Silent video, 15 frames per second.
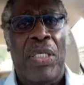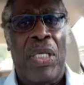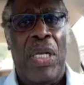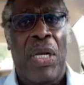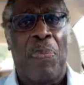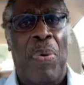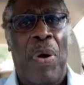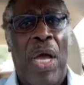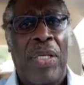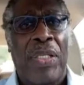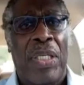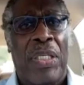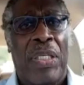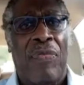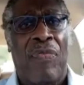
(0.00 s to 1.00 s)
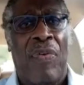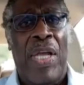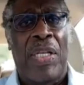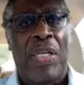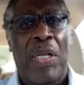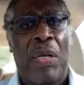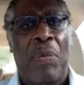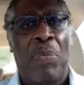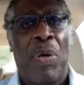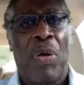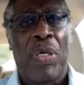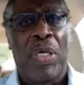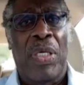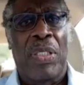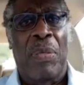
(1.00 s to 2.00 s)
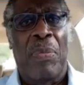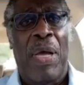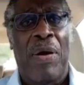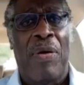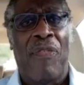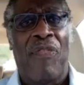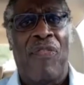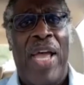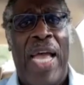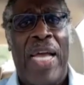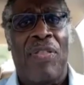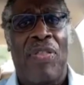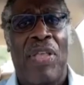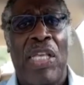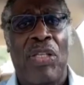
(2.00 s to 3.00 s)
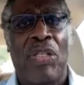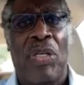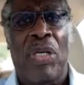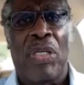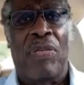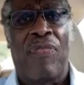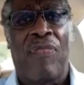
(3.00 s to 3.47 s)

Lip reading: in the process of writing the book. As a matter of fact, things just